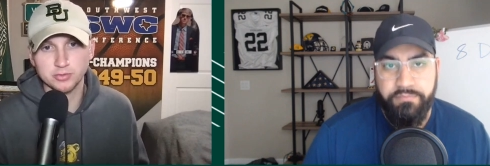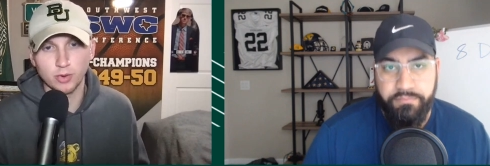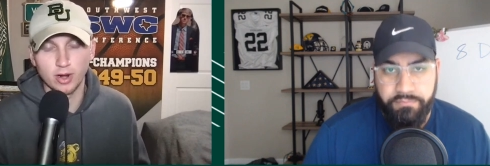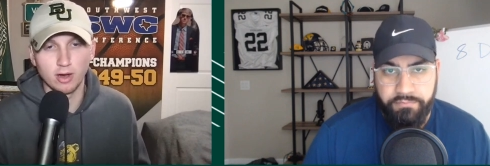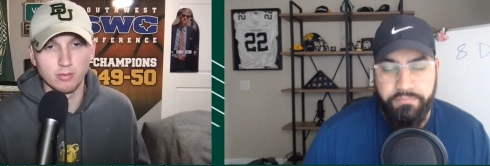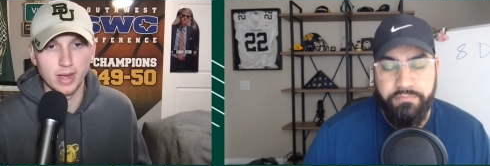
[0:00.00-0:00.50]

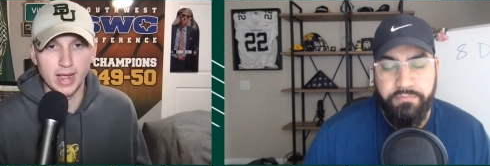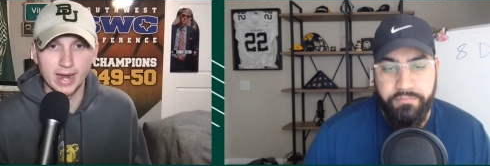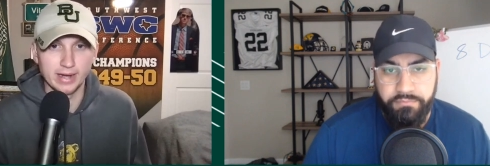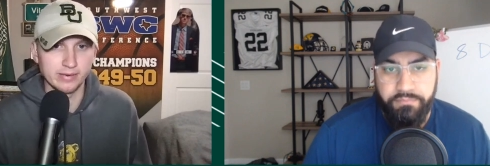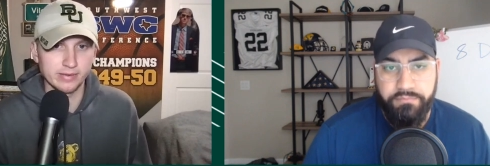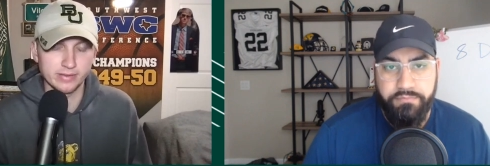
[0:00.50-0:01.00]
Speaker 1: realm,
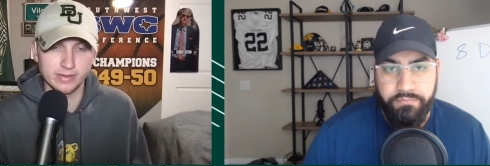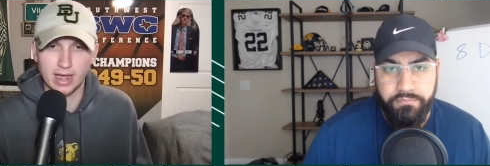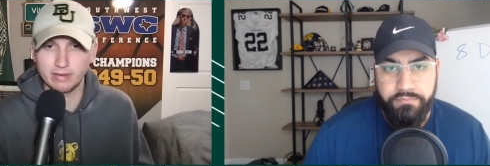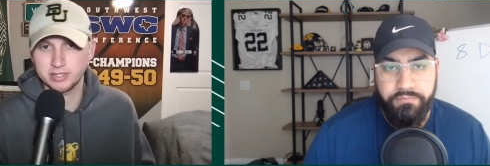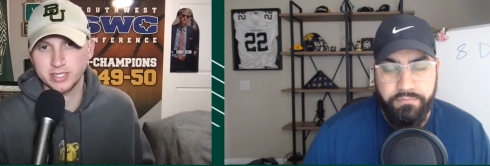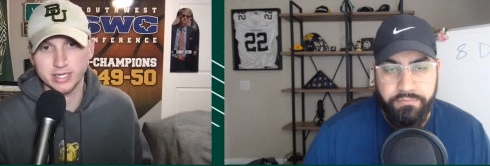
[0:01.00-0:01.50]
and the,
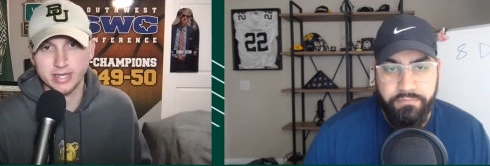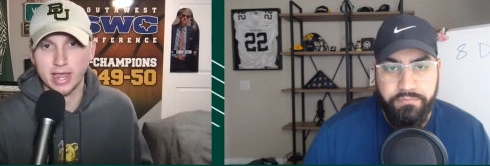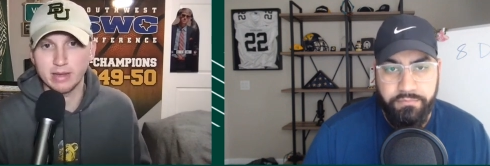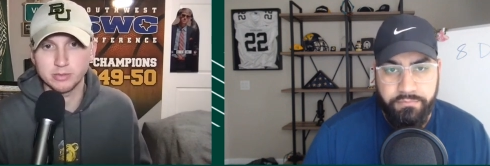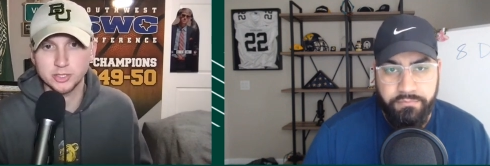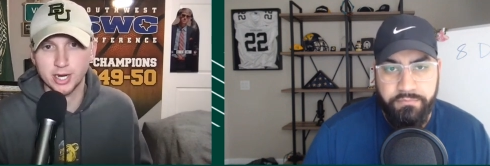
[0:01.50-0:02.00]
obviously the
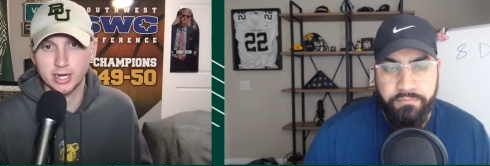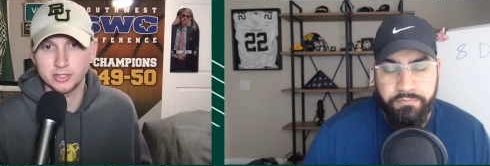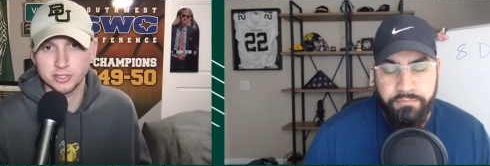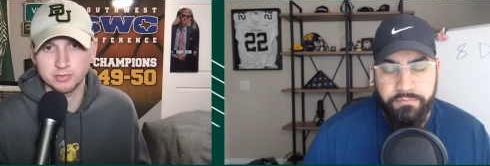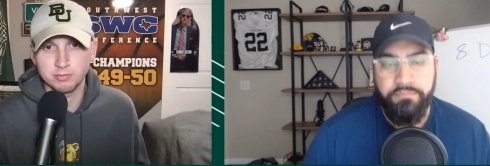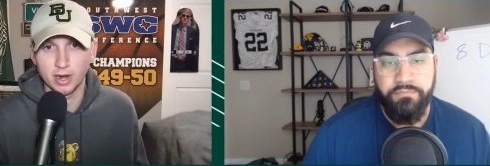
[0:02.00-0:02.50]
game changes.